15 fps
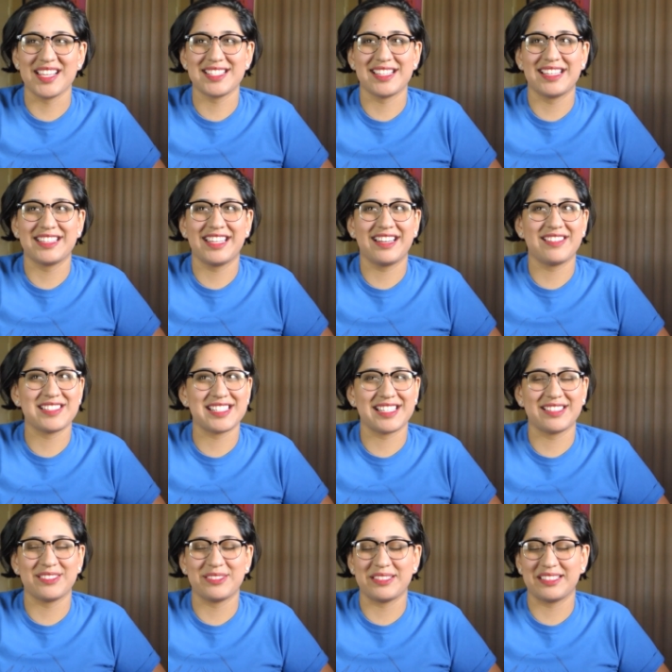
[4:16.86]
when I saw that I was
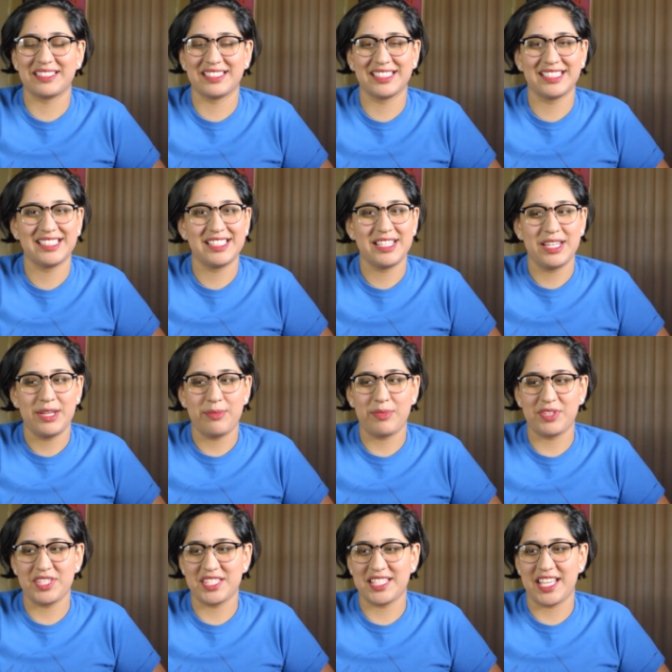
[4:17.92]
like, oh,
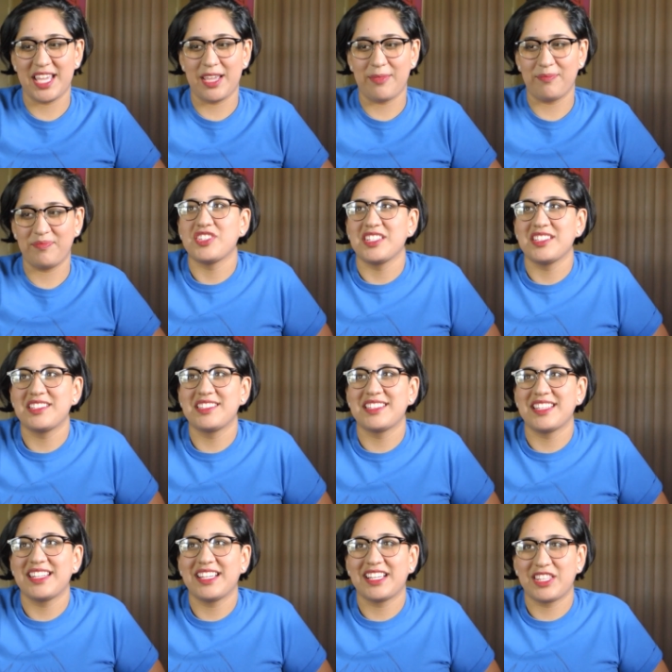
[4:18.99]
we're the same. She's
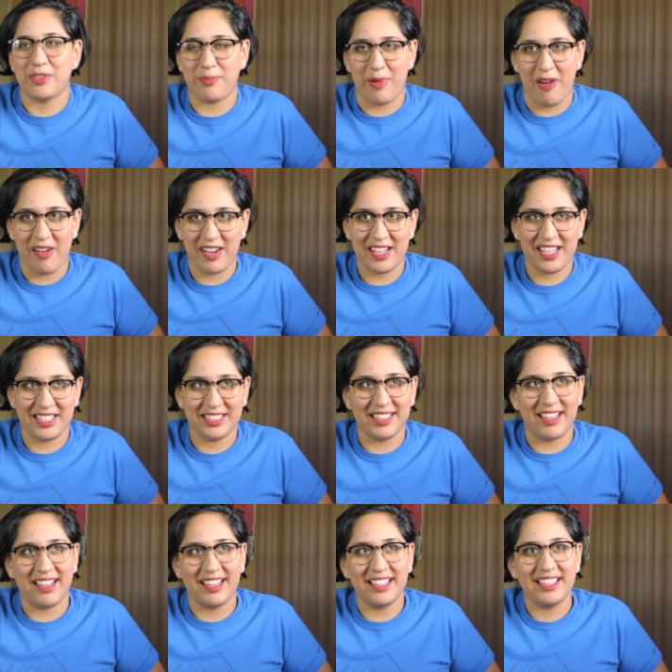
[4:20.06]
sitting in the parking
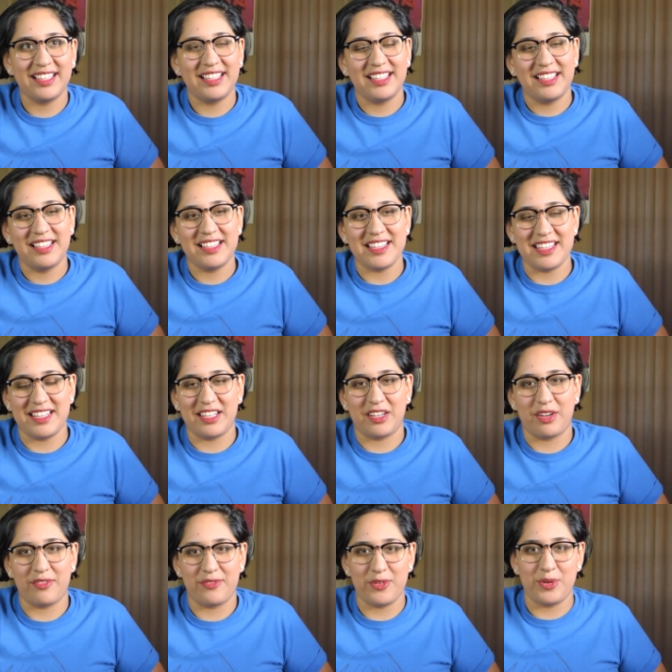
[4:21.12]
lot eating
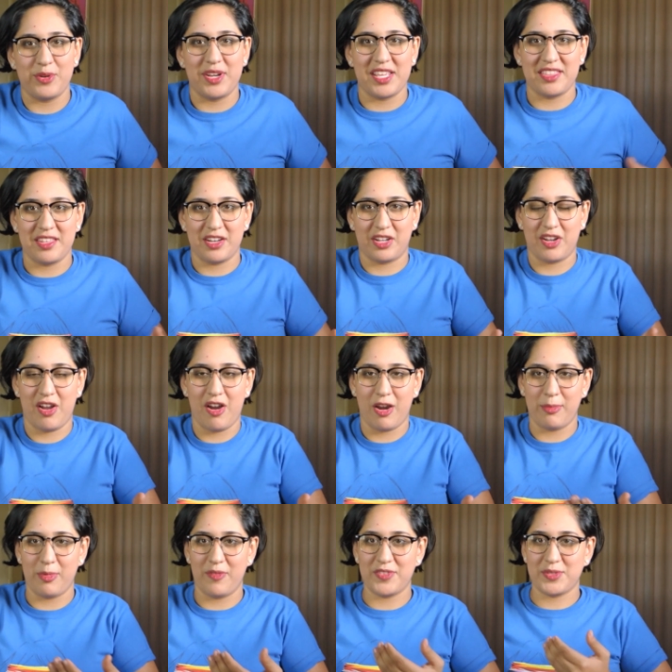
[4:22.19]
her food and then a
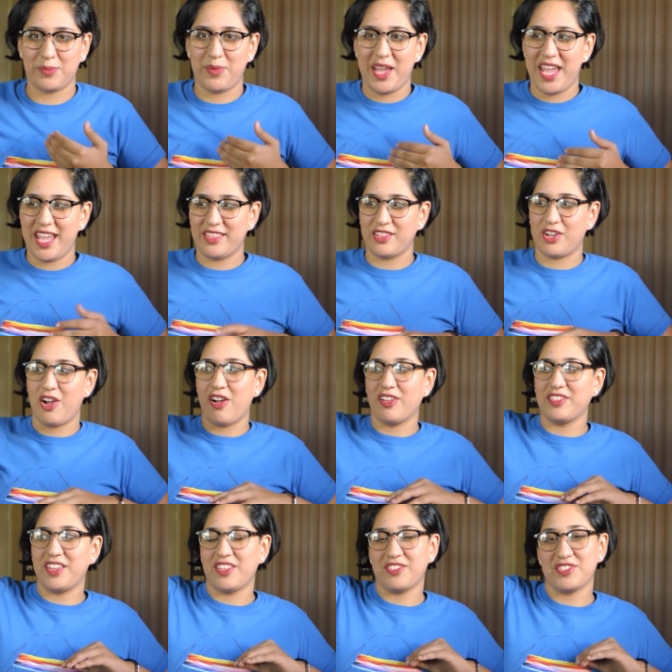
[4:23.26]
car moves away and the car
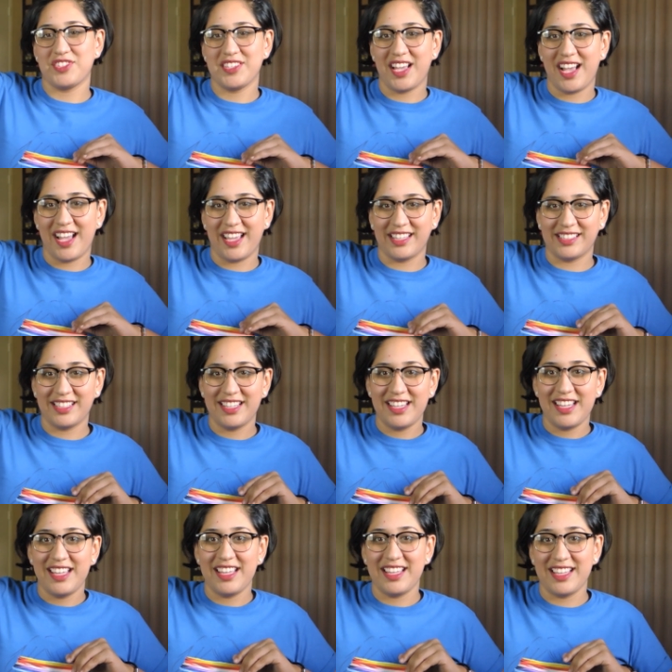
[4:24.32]
on the other side
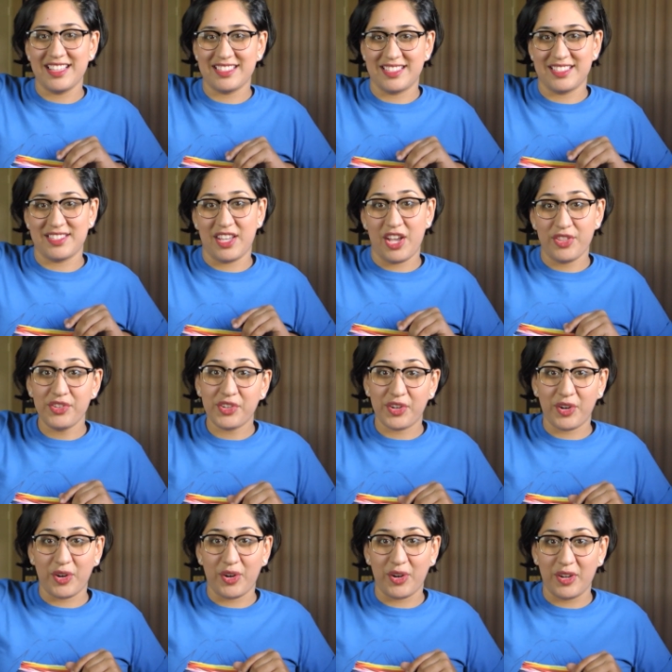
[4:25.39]
is this other
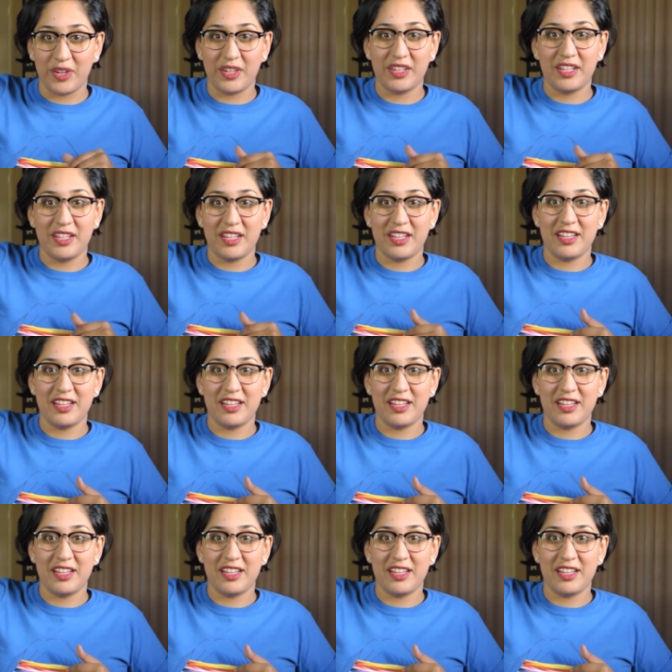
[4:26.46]
girl